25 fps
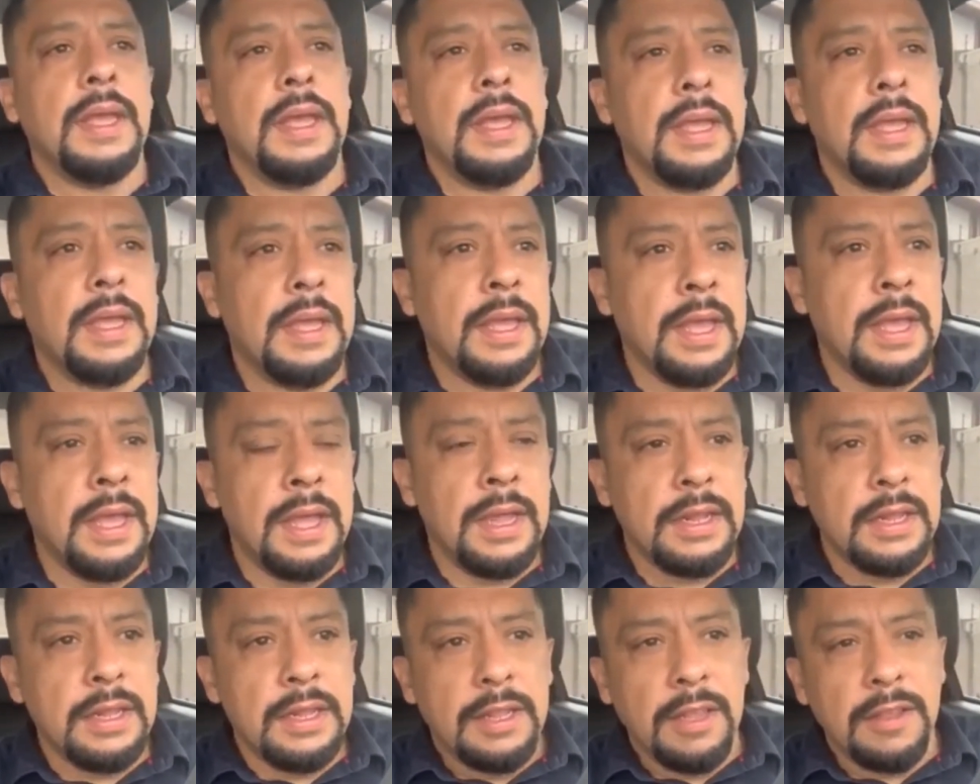
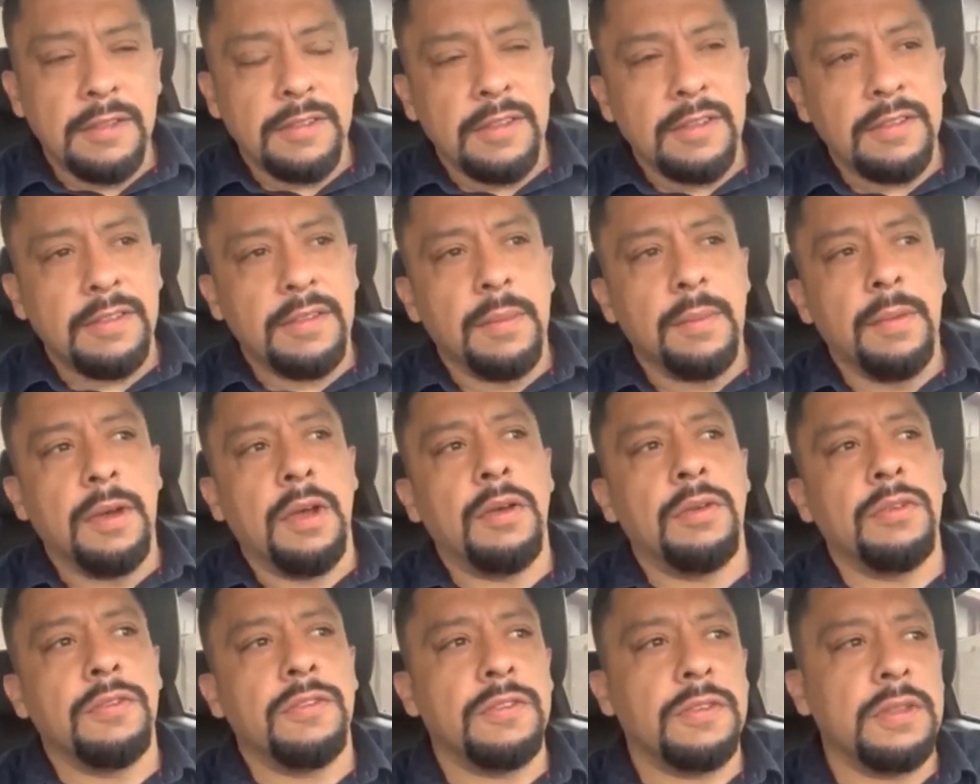And this is the
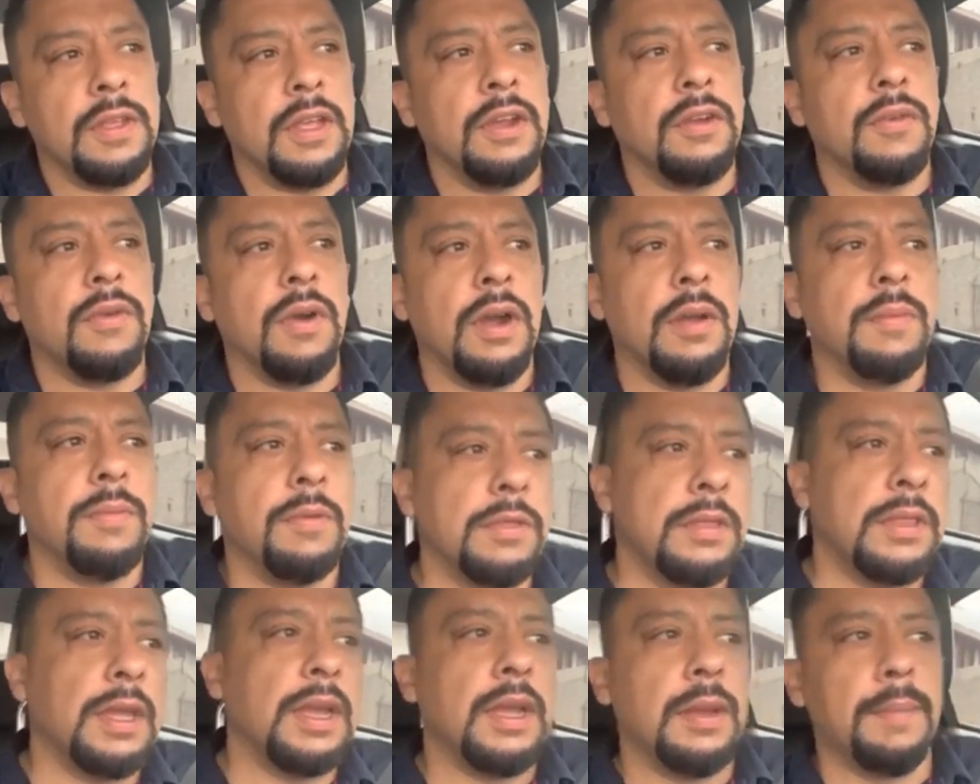most incredible
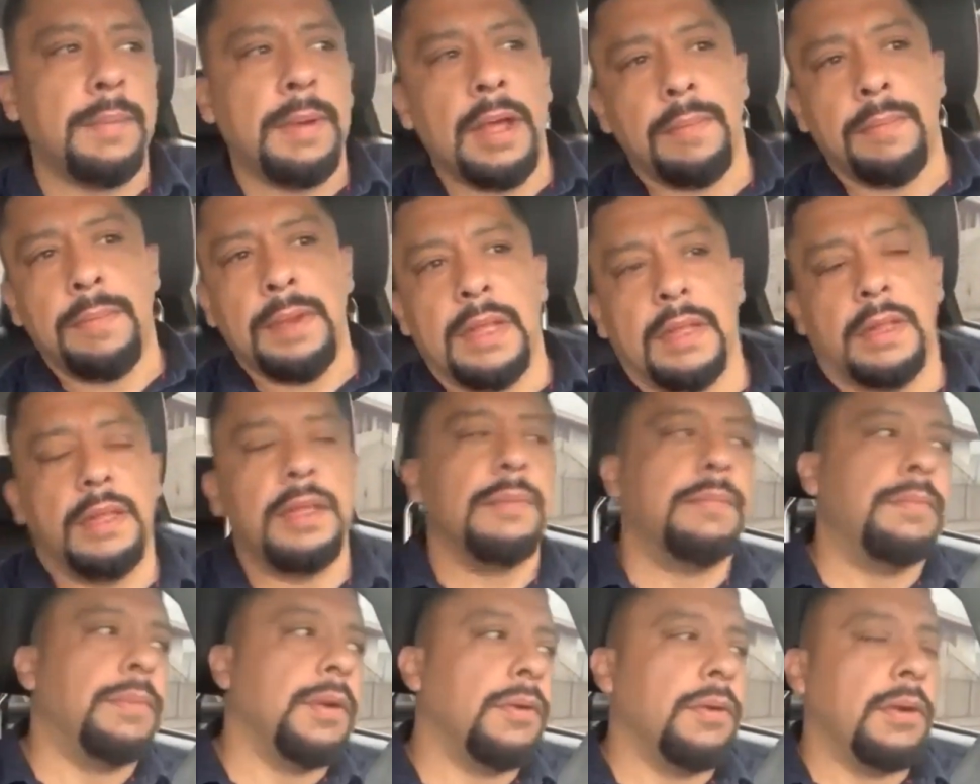thing about
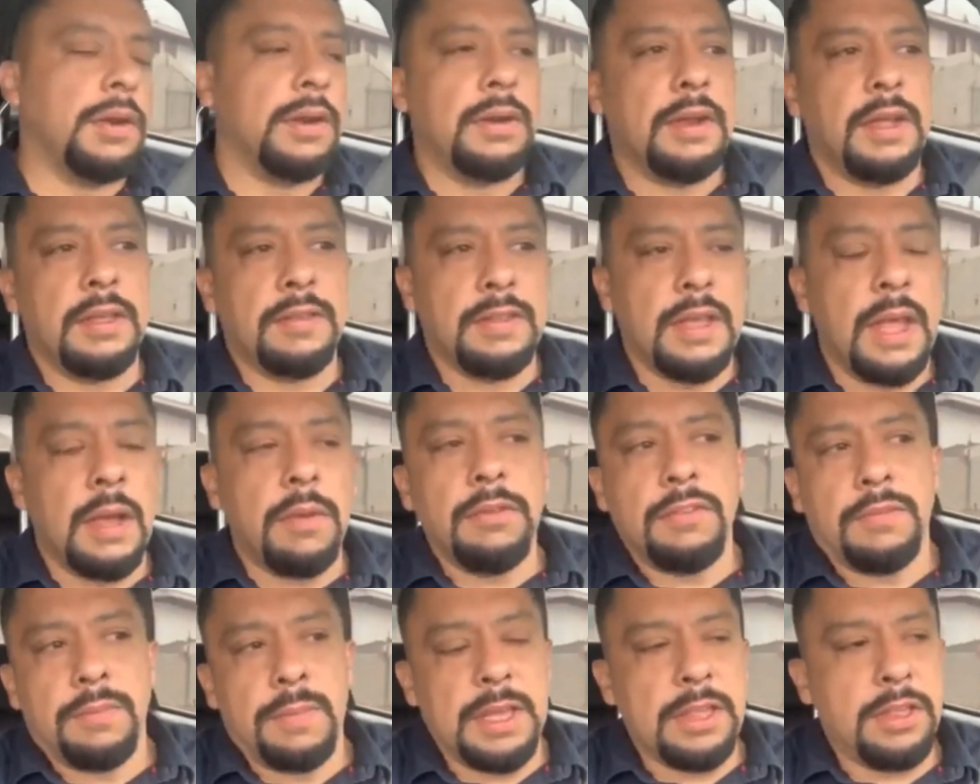mail-in voting, as I
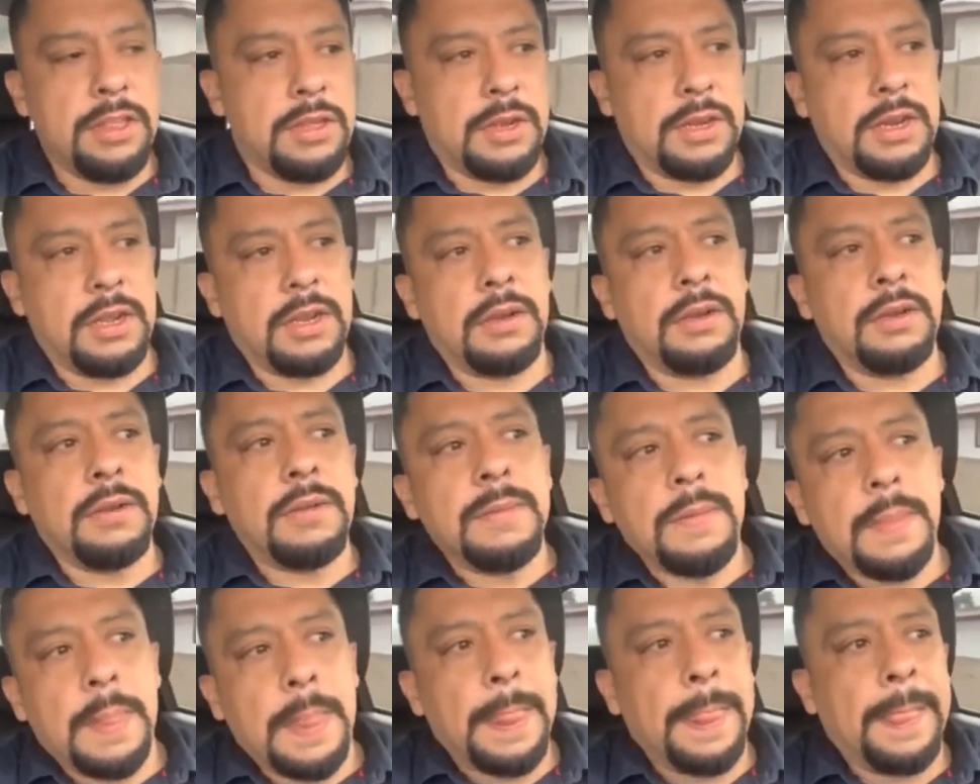was mentioning.
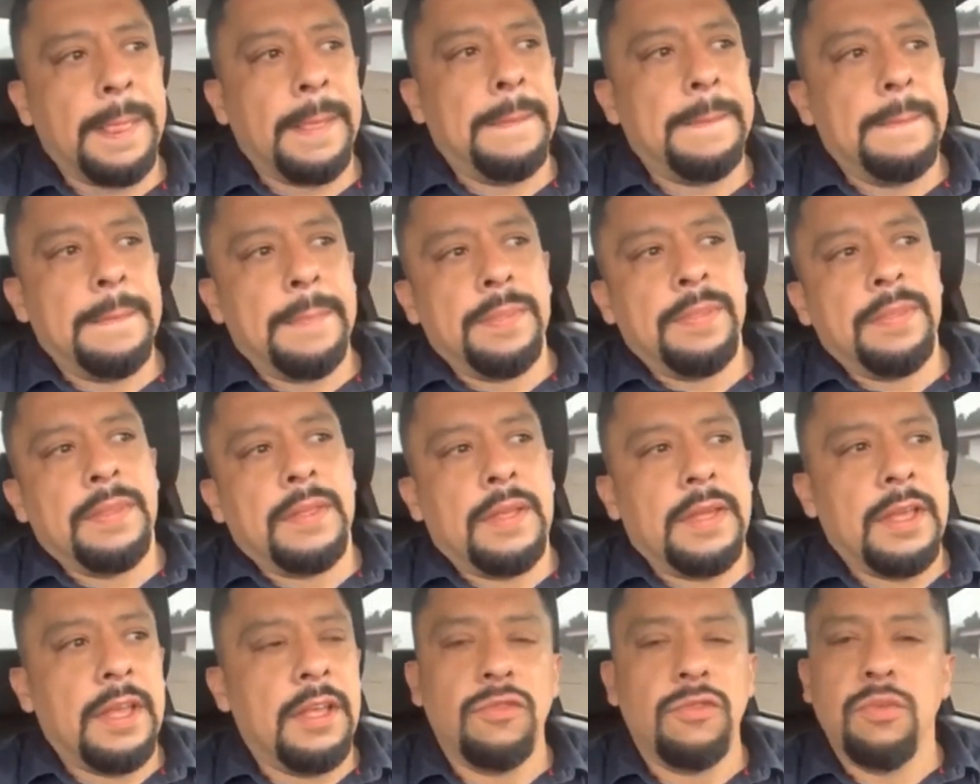
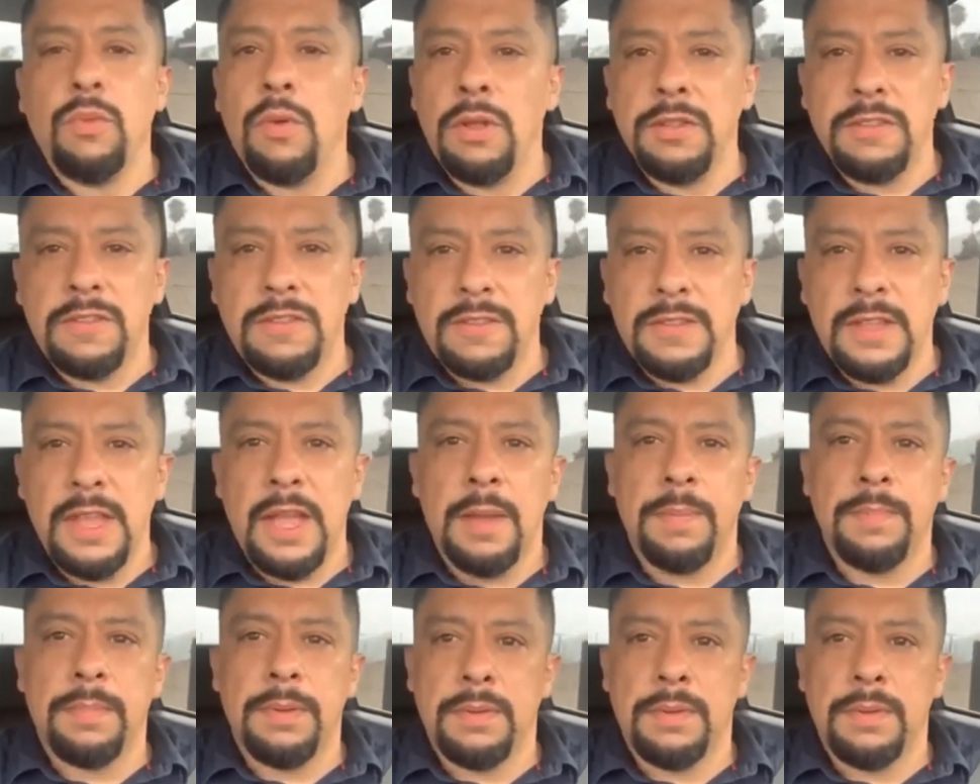It's one step.